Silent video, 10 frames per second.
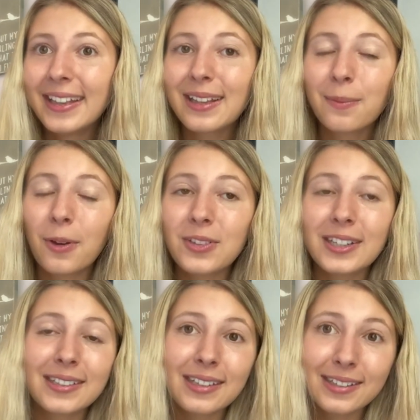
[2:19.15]
They're both
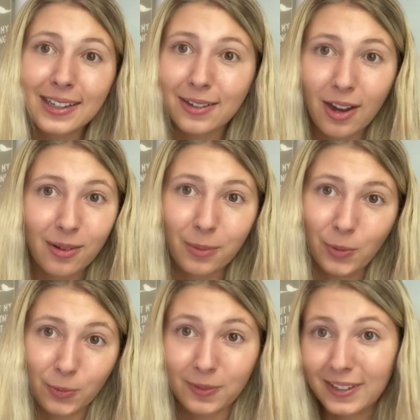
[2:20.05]
just such incredible
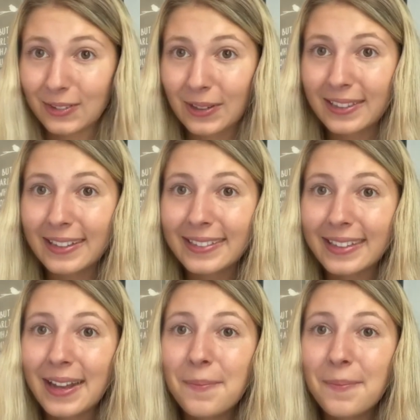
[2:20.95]
resources.